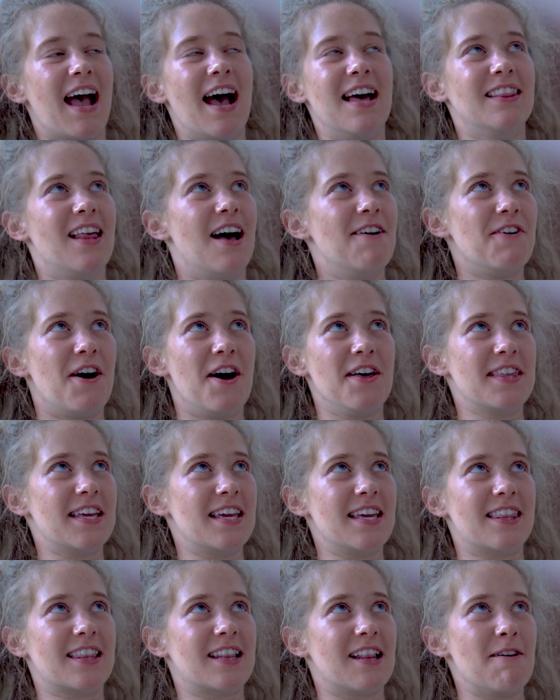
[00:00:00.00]
I love all the
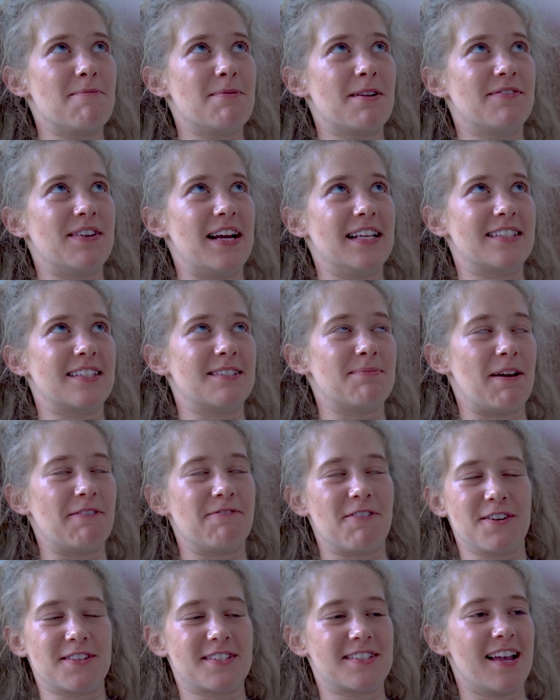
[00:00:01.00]
ETH Global events. It's my
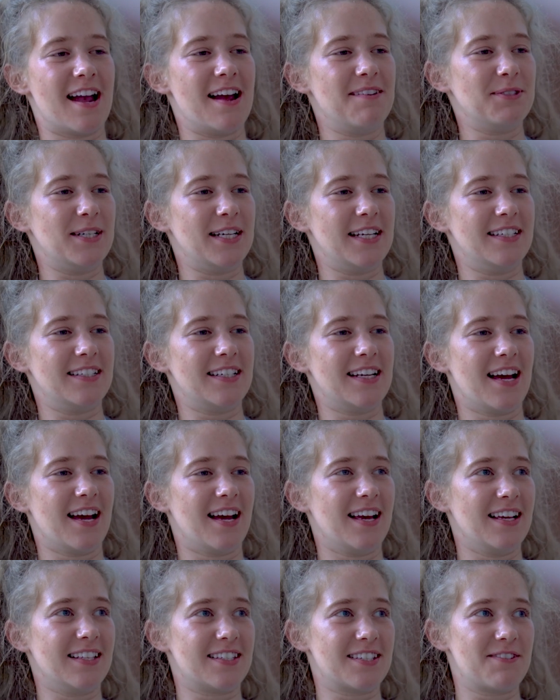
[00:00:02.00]
first time in
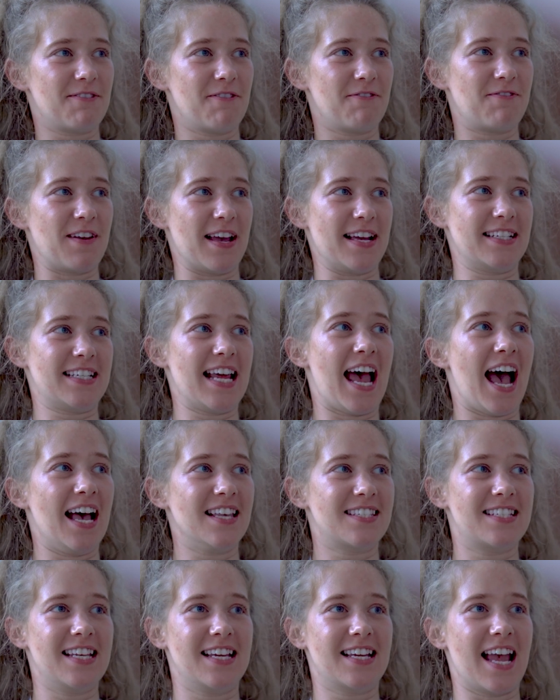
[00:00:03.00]
India. It's
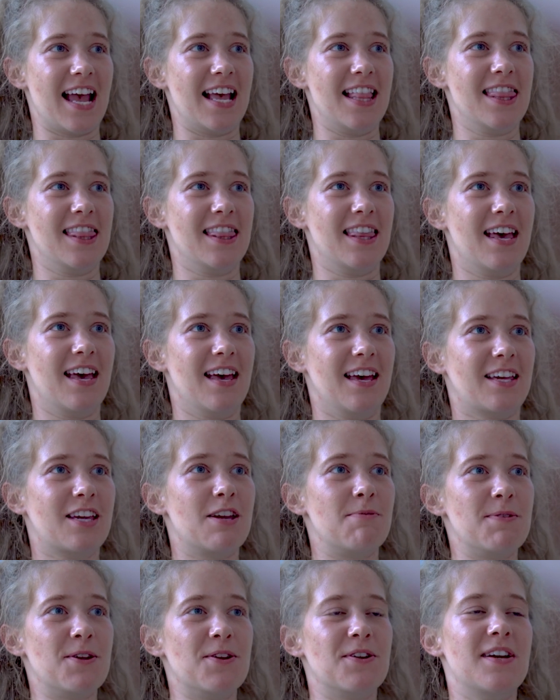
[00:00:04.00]
fantastic, and the
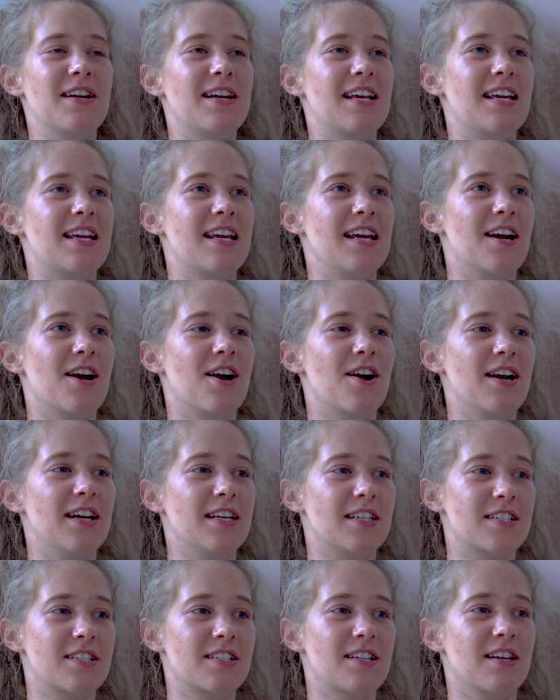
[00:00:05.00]
community here
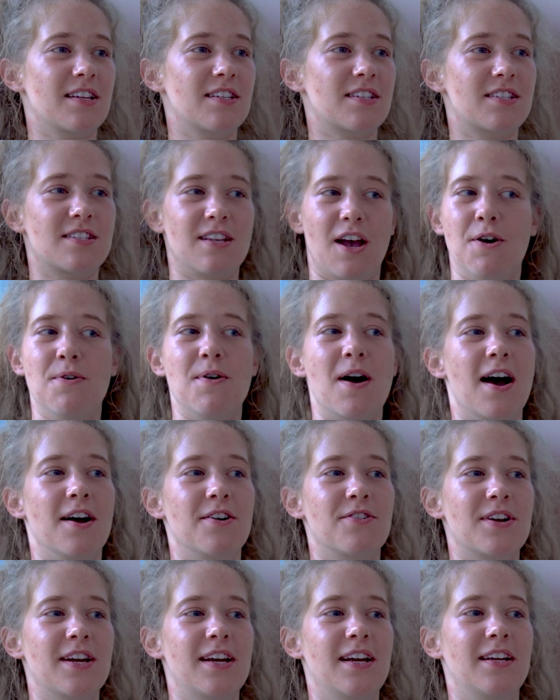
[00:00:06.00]
is so
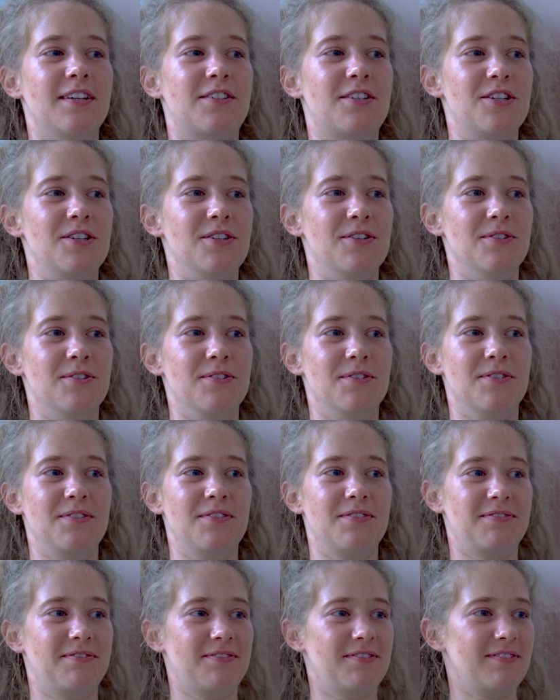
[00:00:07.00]
hungry to
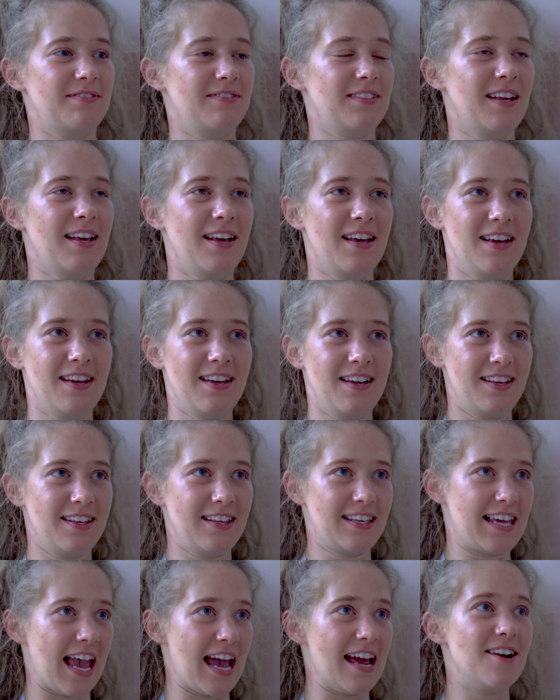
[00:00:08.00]

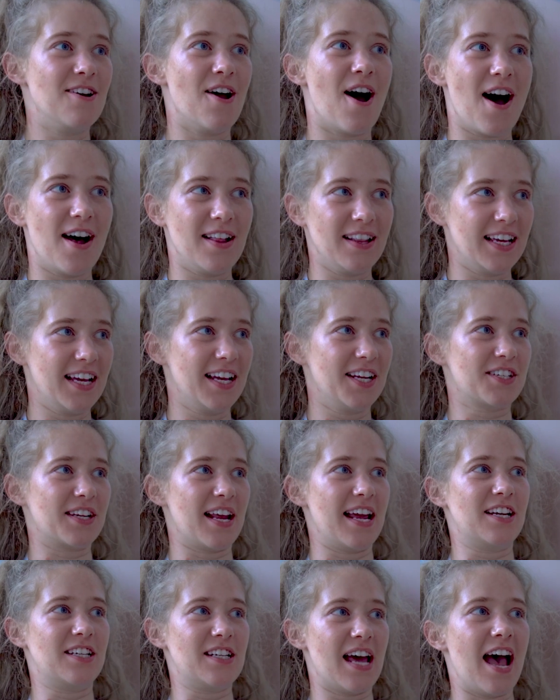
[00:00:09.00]
get knowledge,
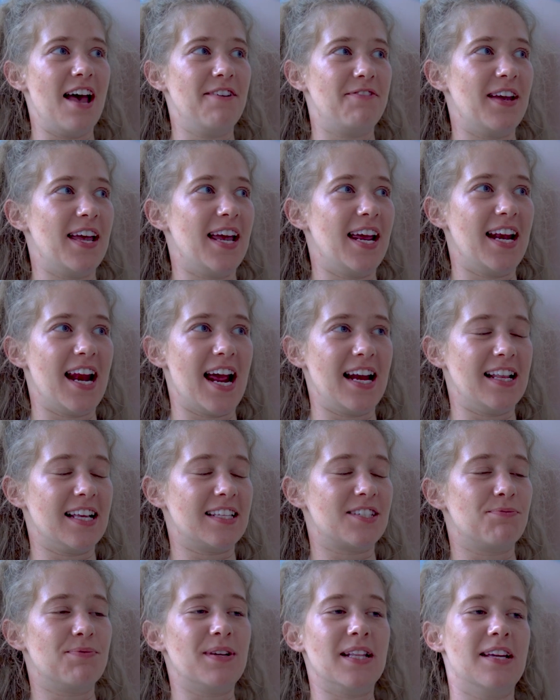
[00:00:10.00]
like, dive in, and
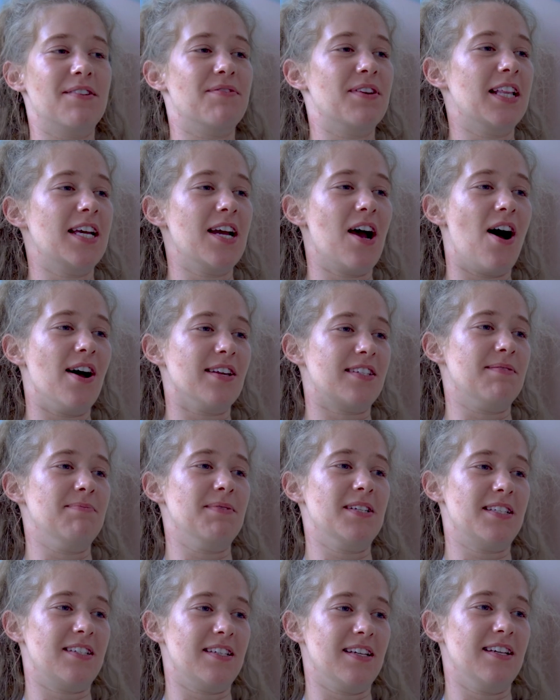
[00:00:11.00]
that's really, really awesome
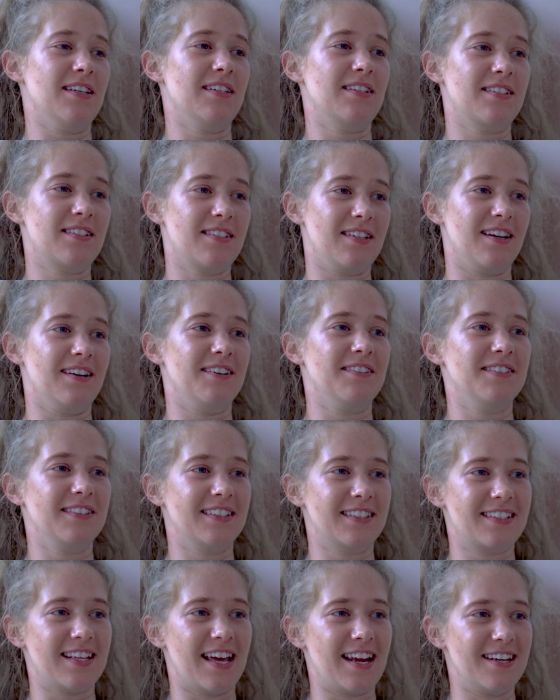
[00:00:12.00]
to see. So
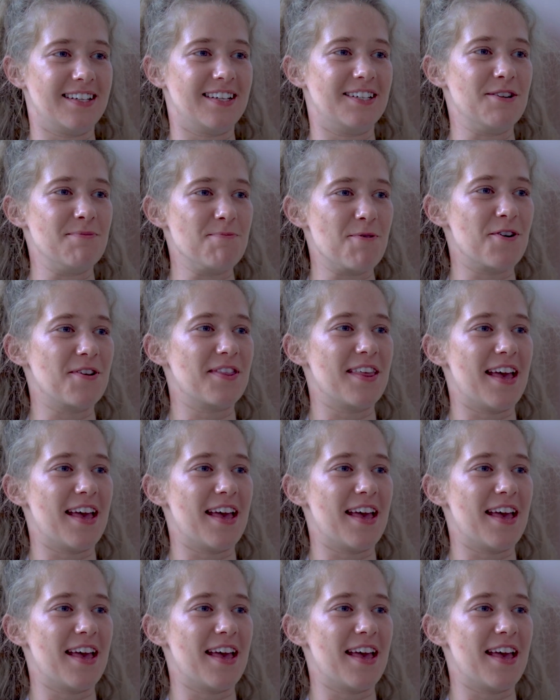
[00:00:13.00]
excited to do more of